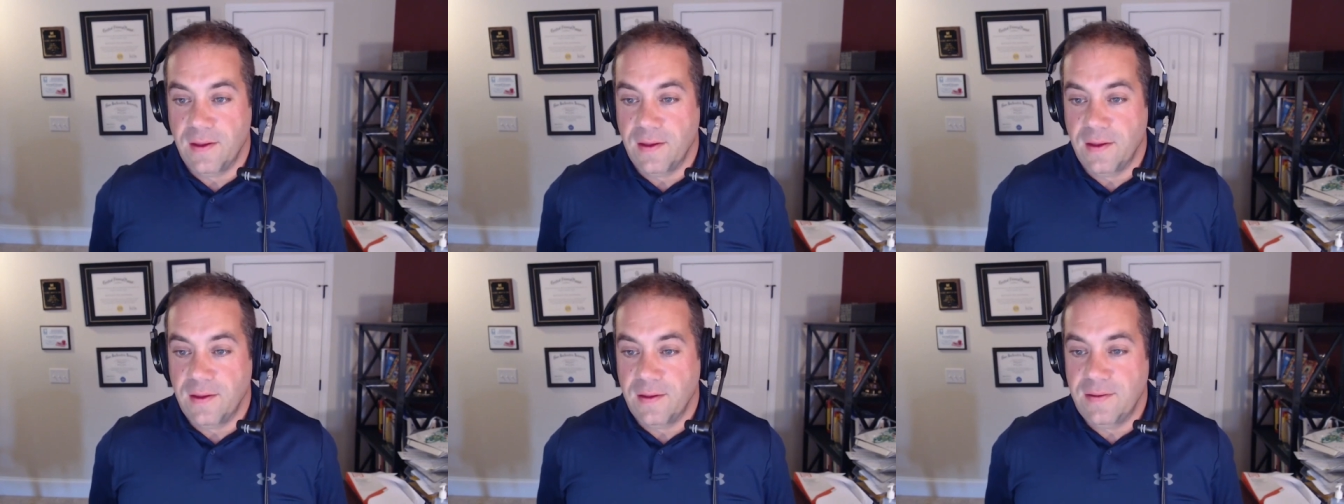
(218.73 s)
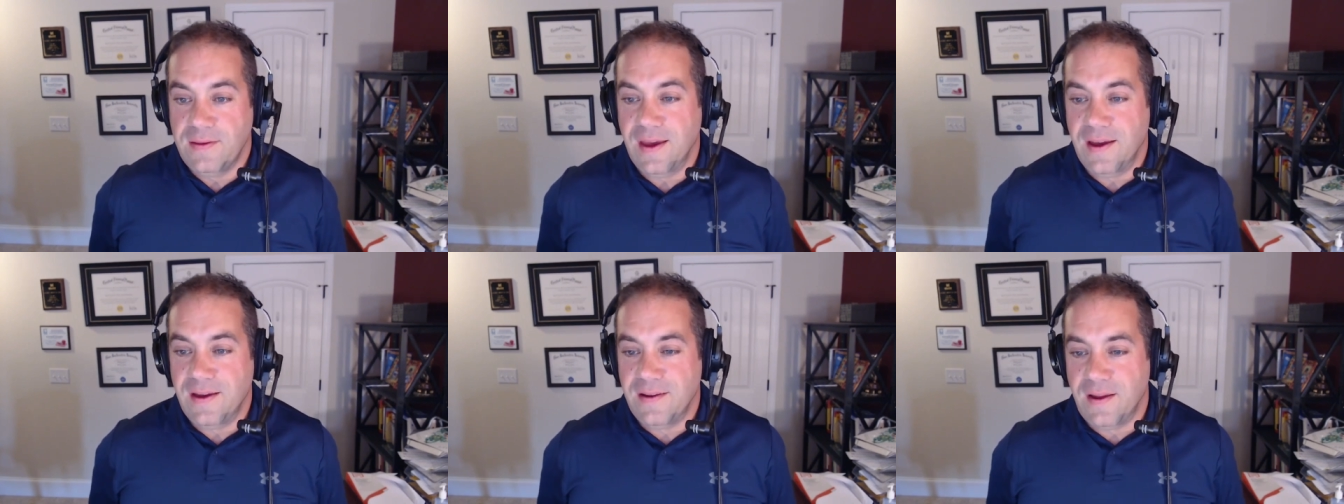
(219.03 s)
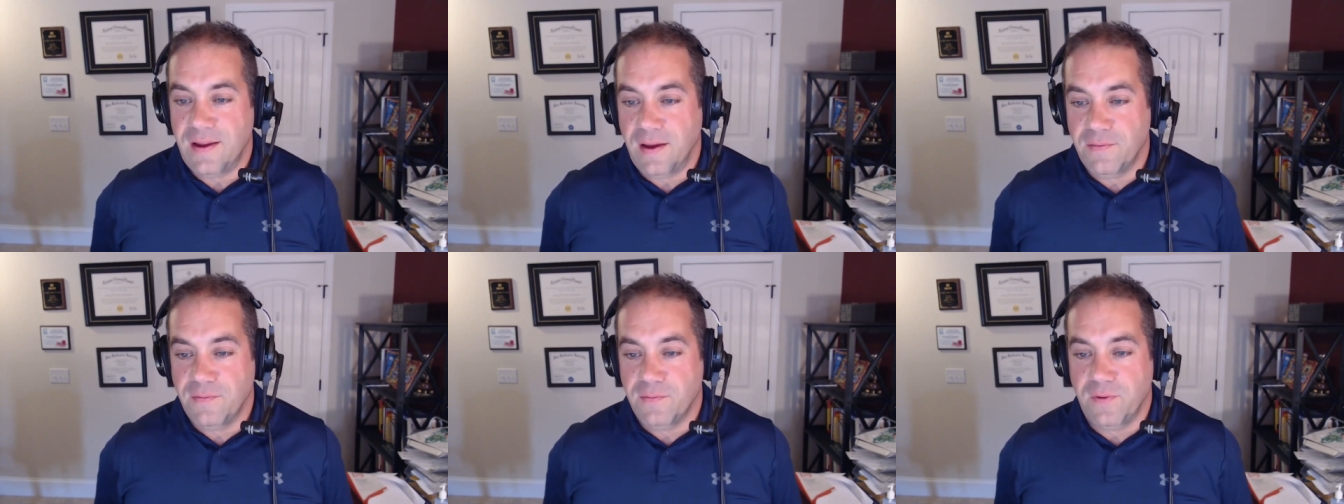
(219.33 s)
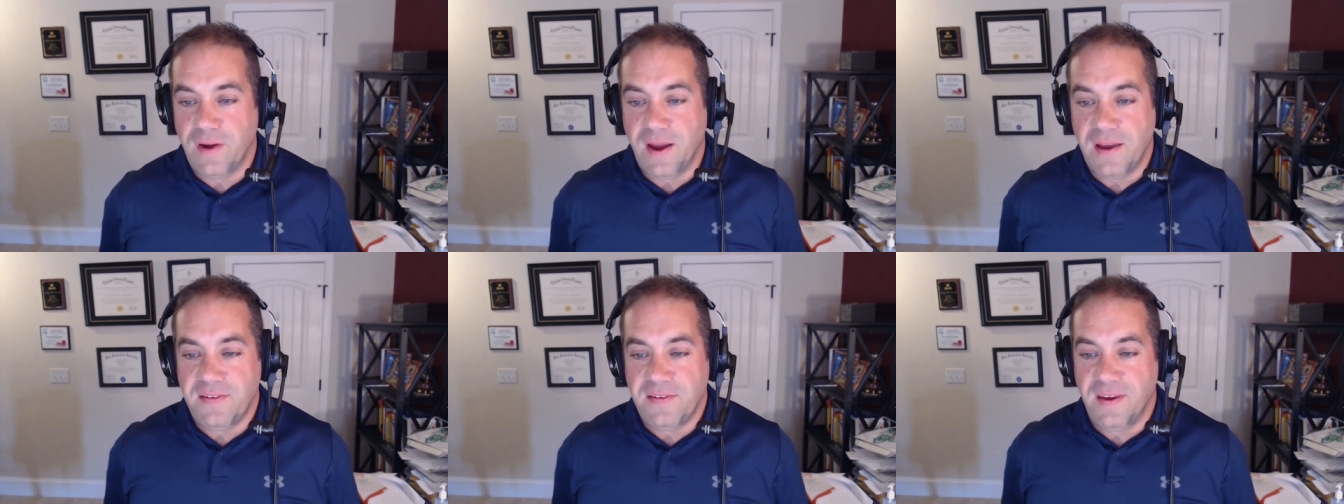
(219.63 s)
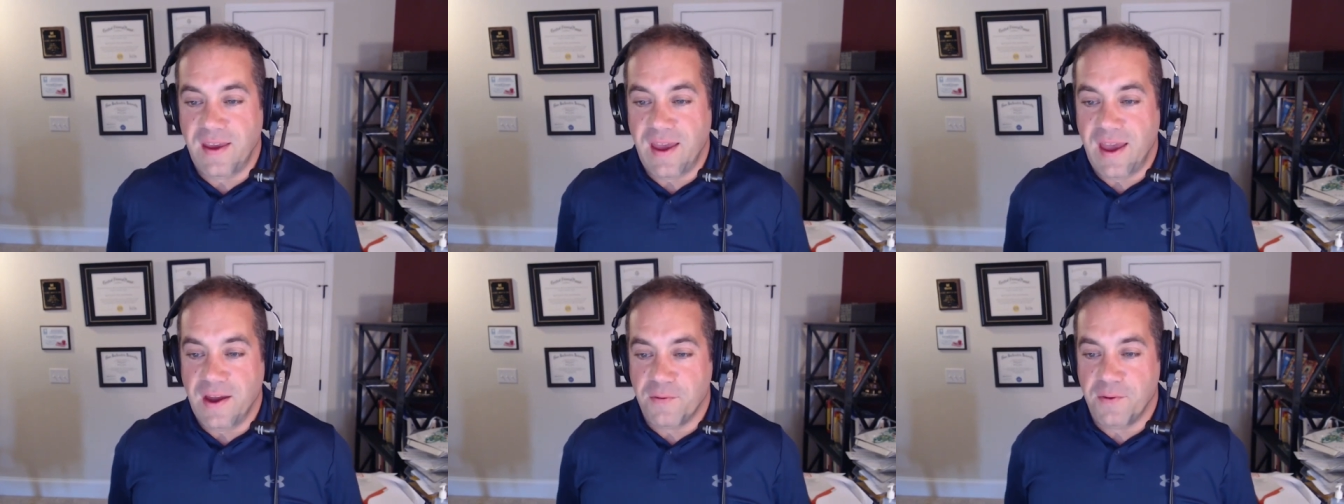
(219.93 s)
Yeah,
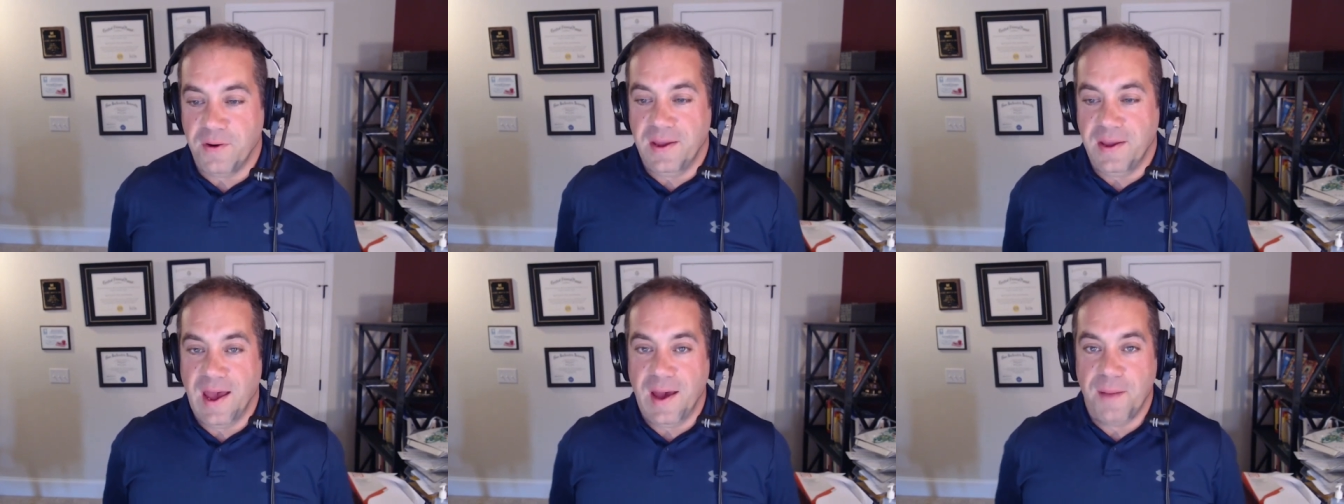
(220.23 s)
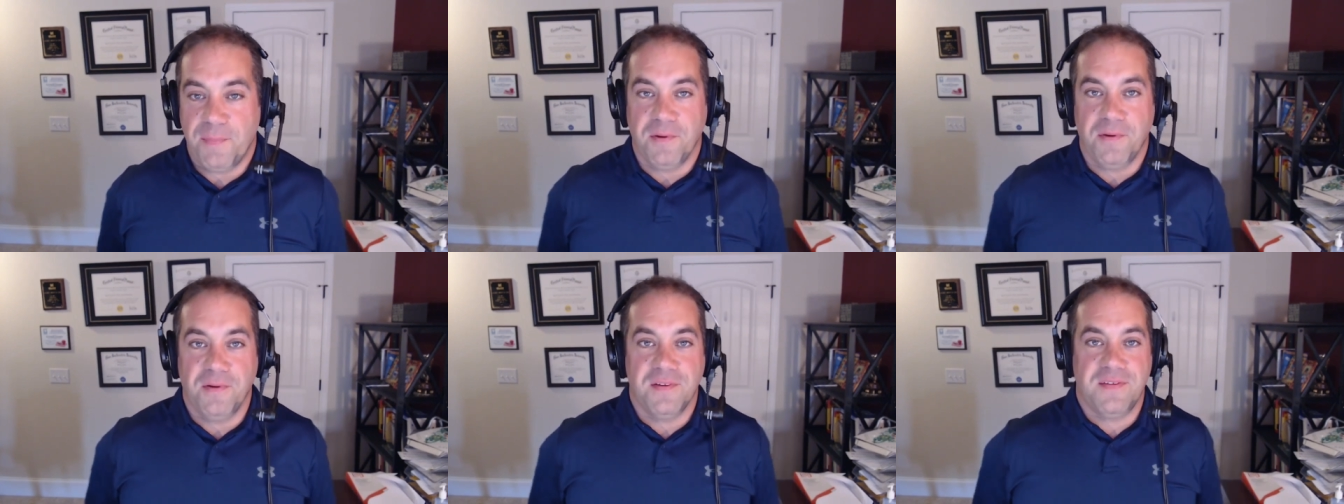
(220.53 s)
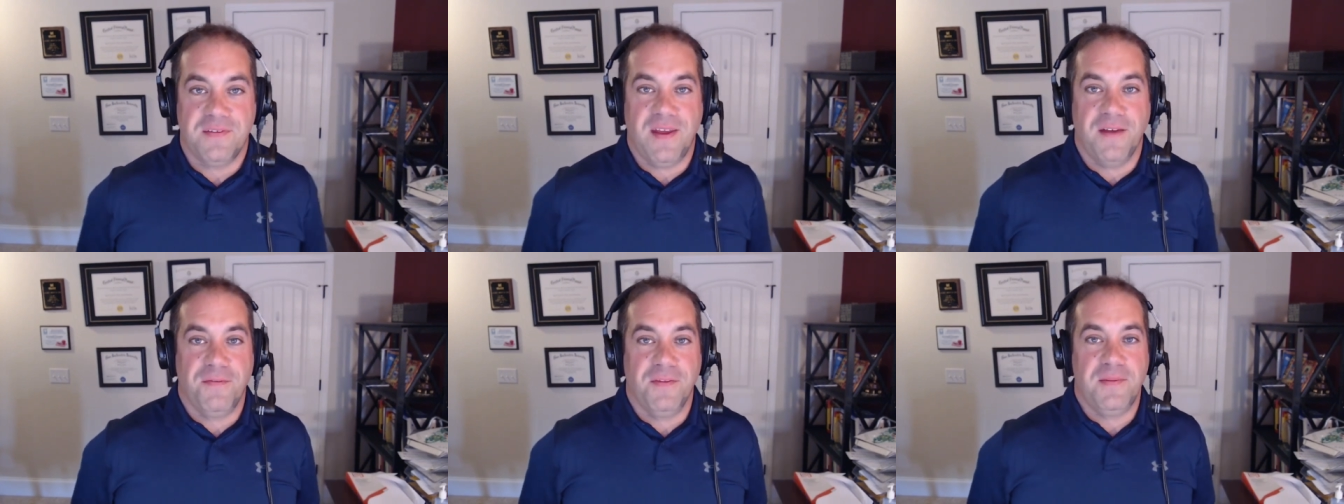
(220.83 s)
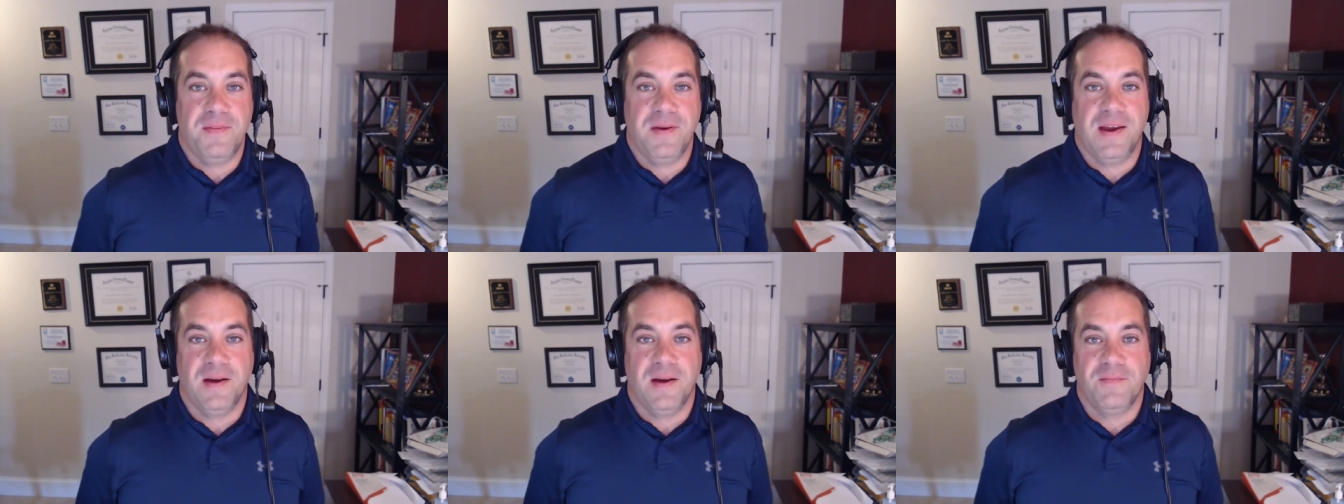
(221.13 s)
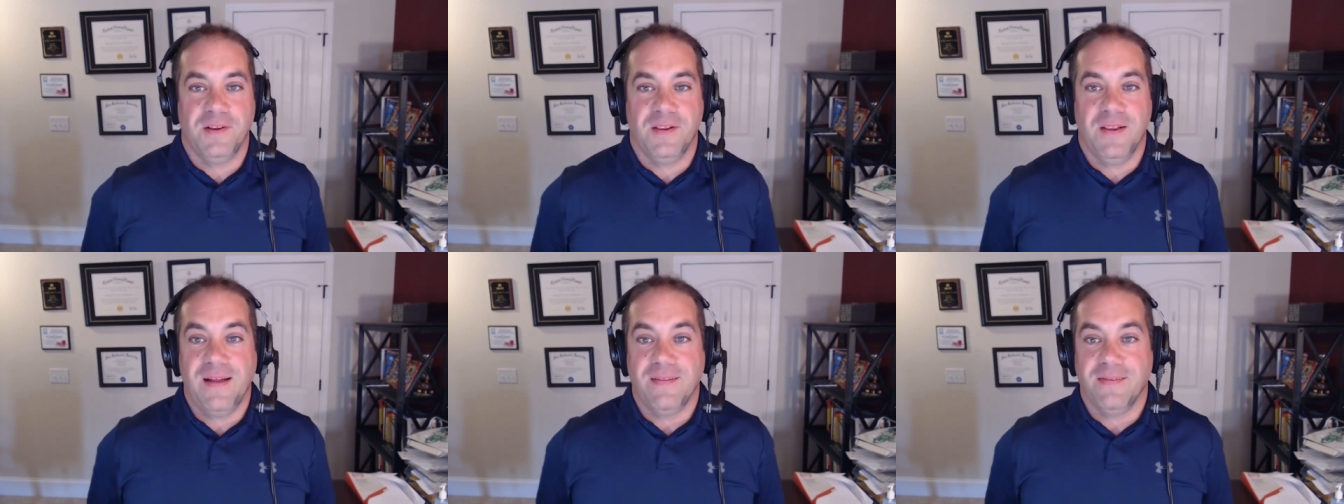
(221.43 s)
raising equity capital has definitely become
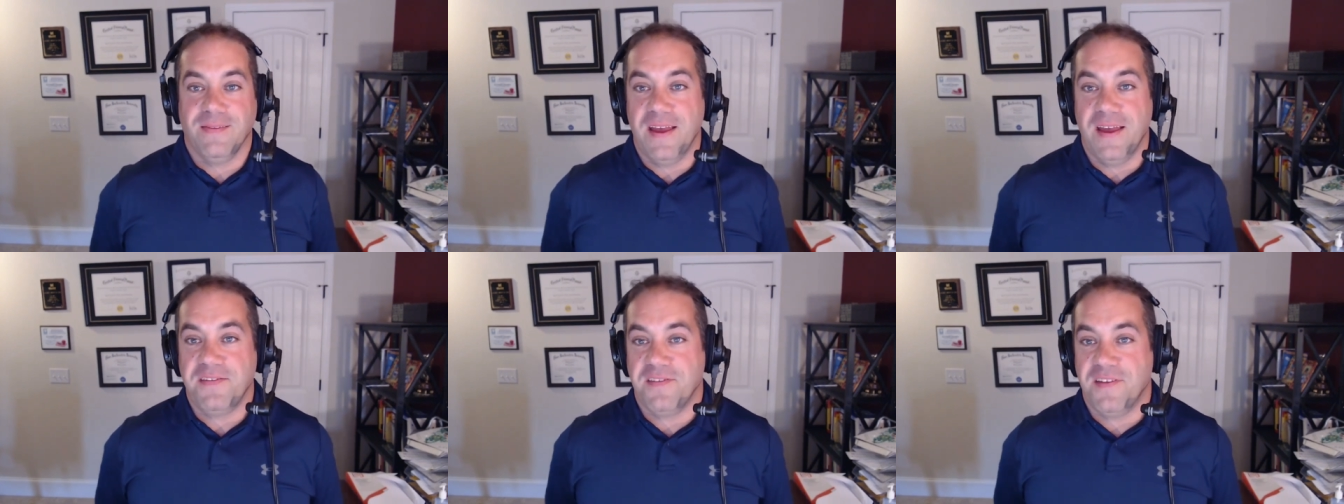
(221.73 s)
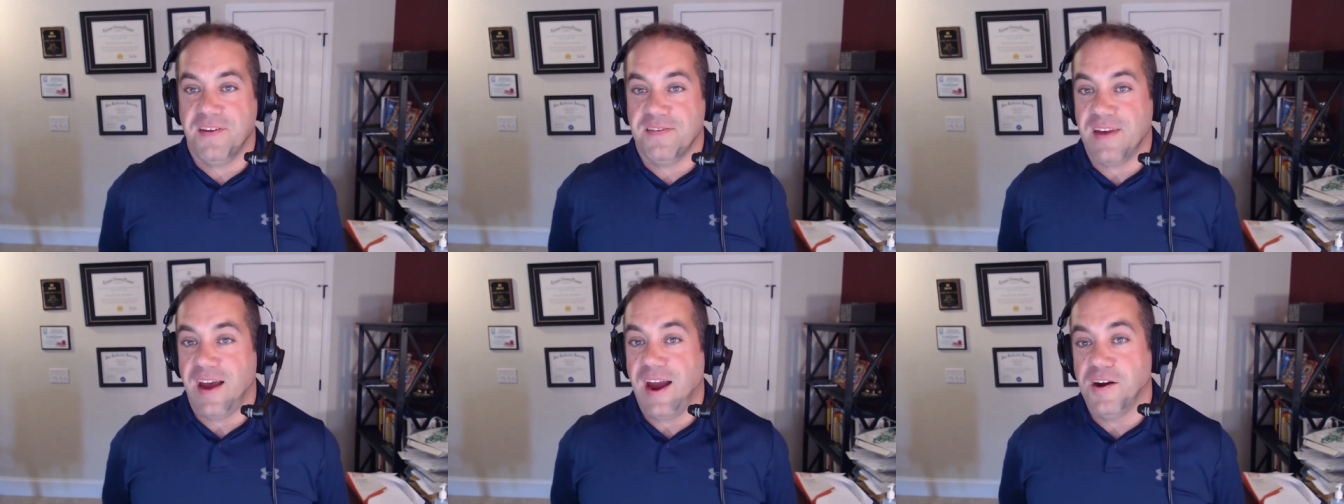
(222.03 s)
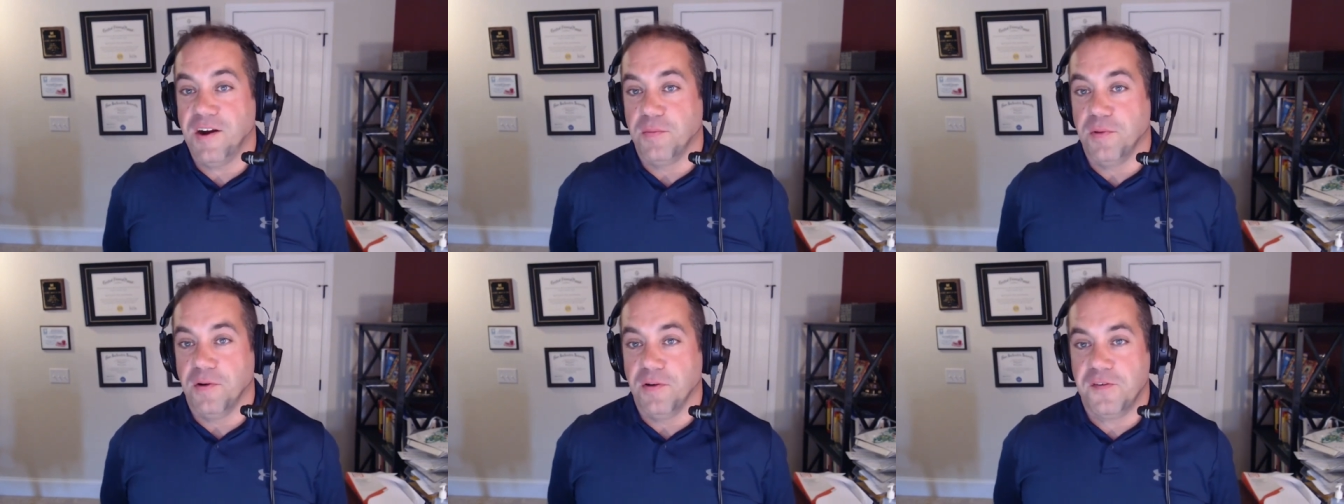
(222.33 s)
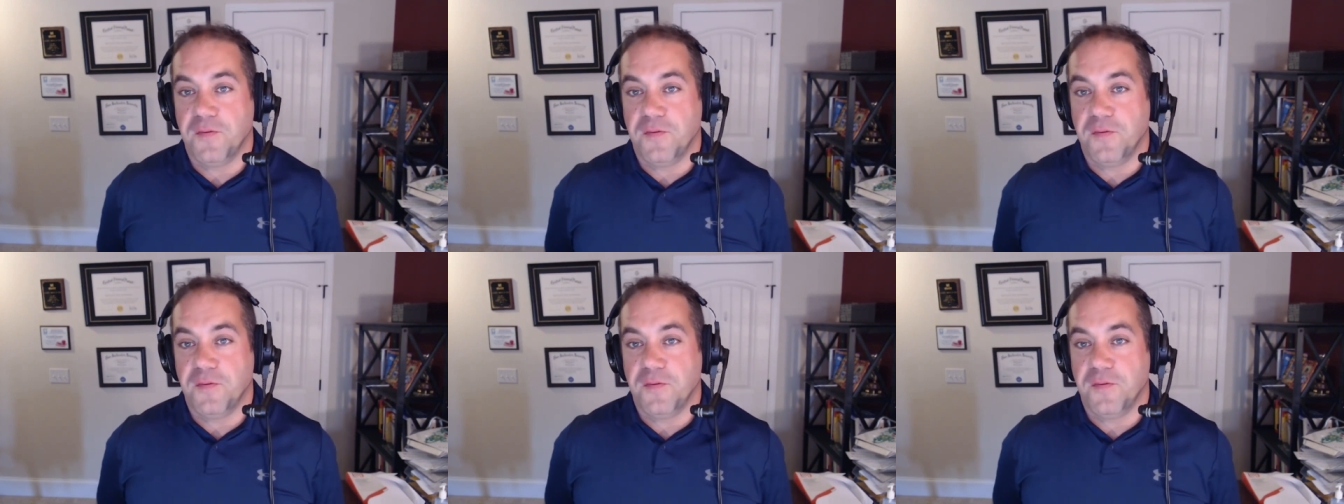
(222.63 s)
a lot less desirable,